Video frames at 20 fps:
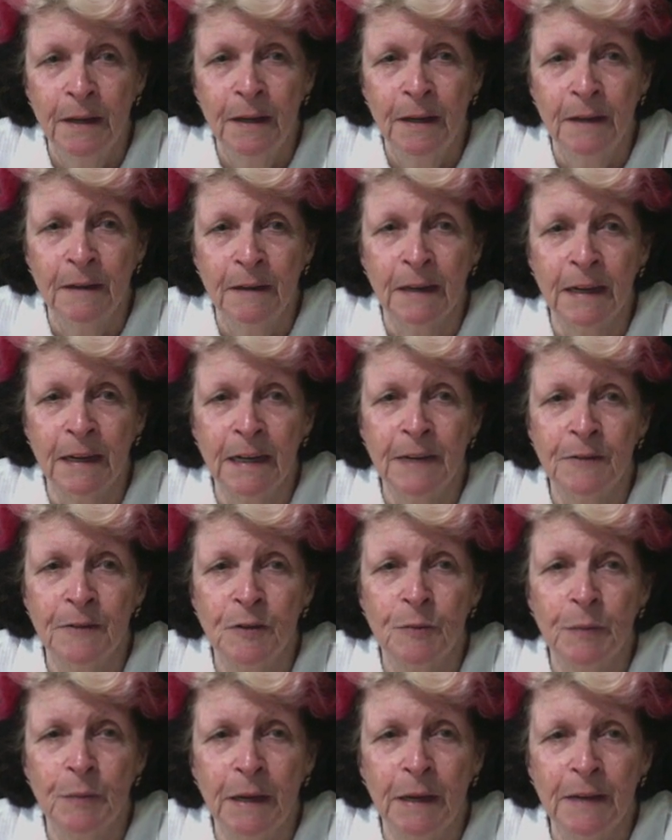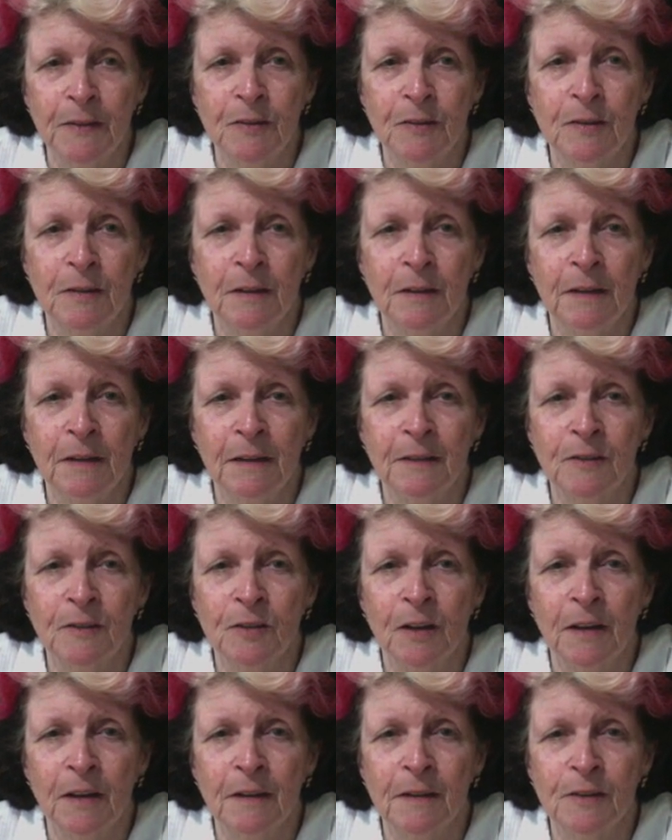Negative space
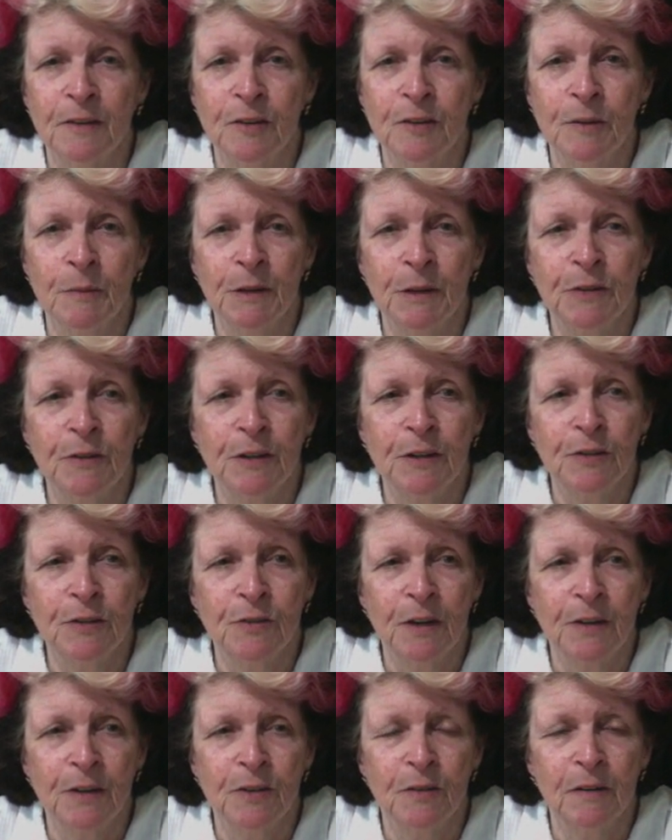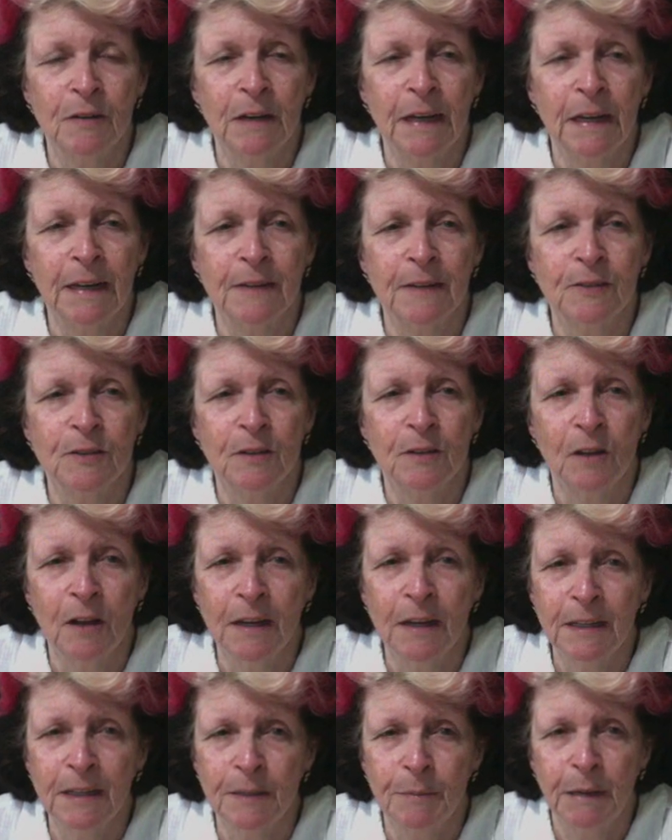inside the geometric structure allows
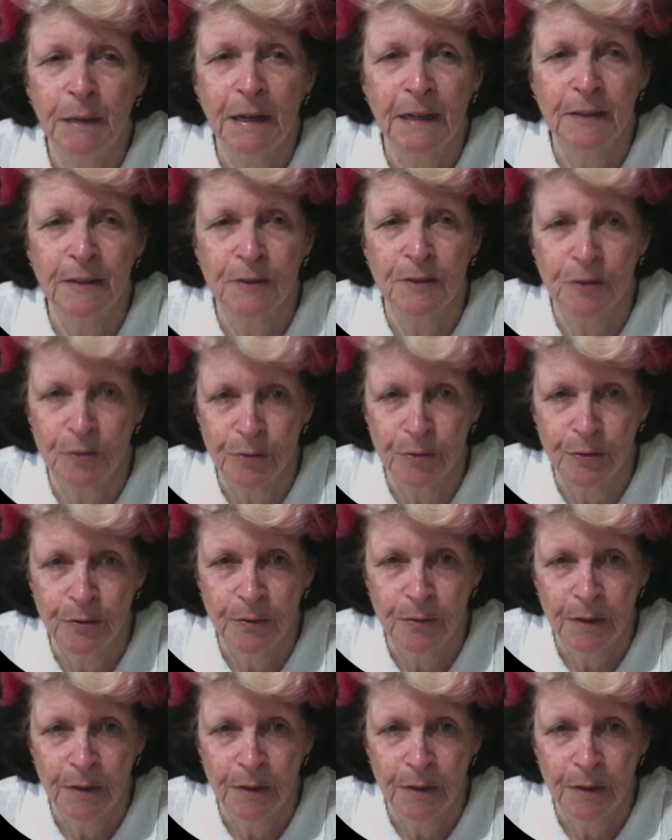light to pass through.